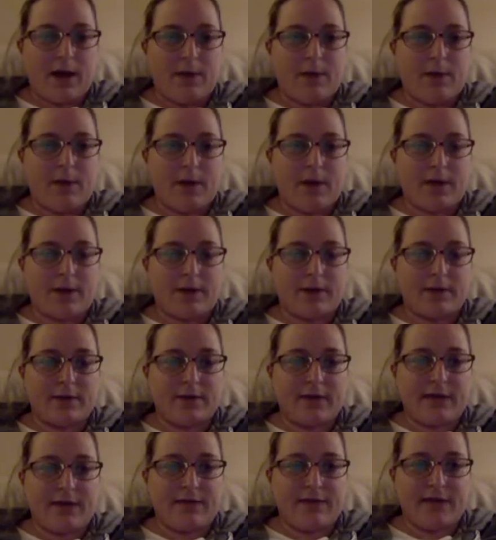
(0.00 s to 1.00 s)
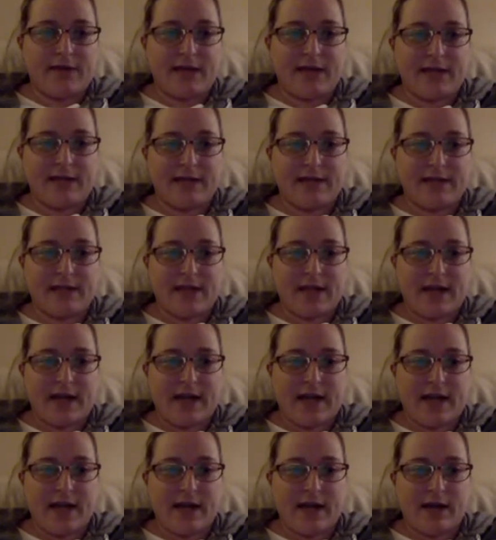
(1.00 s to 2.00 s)
But on the left-hand
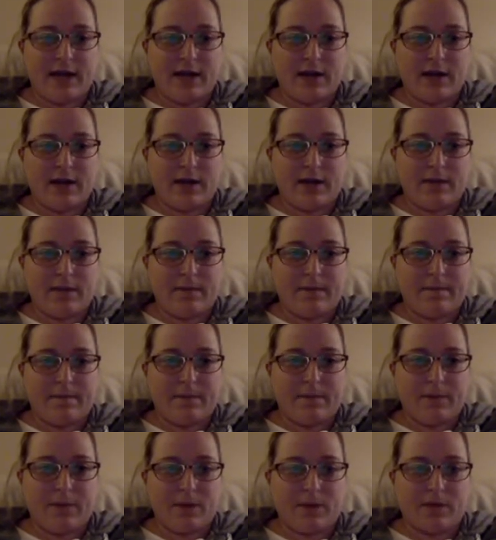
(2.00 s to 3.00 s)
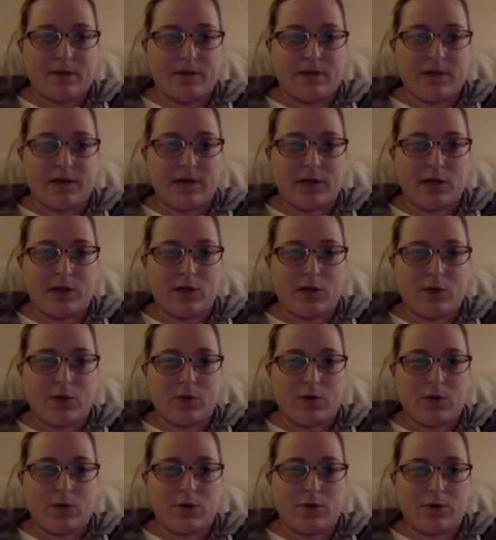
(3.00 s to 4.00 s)
side, you'll see
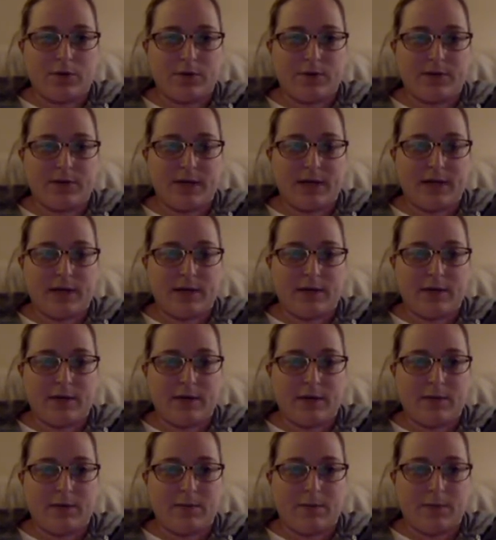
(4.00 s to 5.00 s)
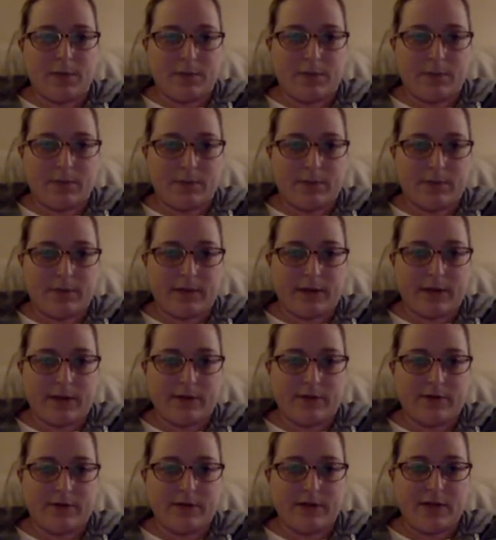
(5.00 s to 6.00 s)
your group's title in big bold
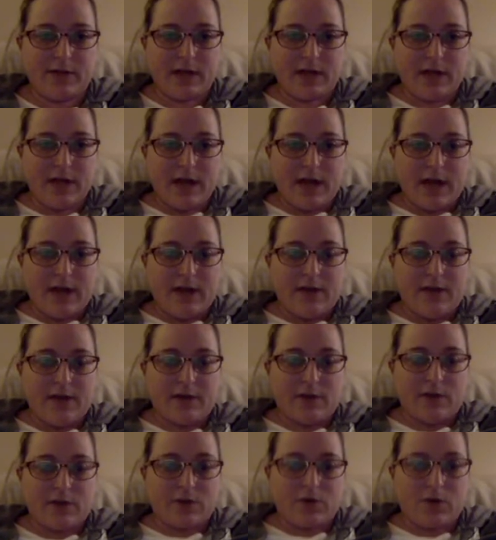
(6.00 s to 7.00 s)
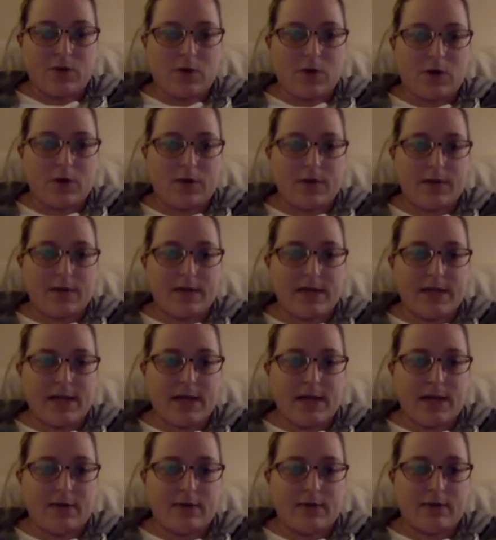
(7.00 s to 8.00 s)
letters. And then scroll all the way
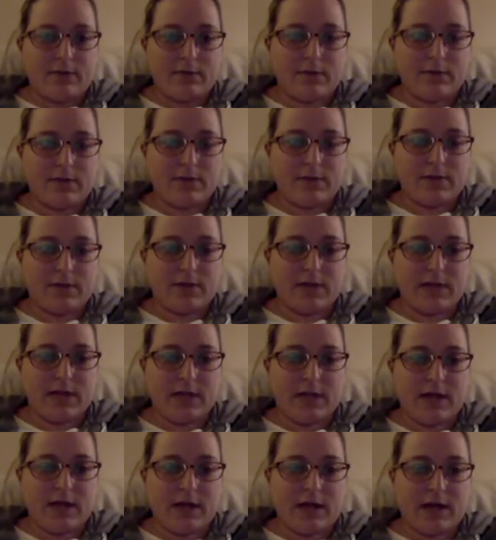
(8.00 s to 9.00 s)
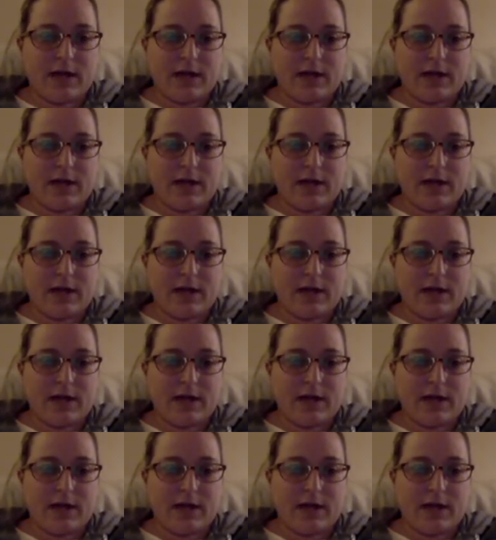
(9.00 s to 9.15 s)
down, you'll see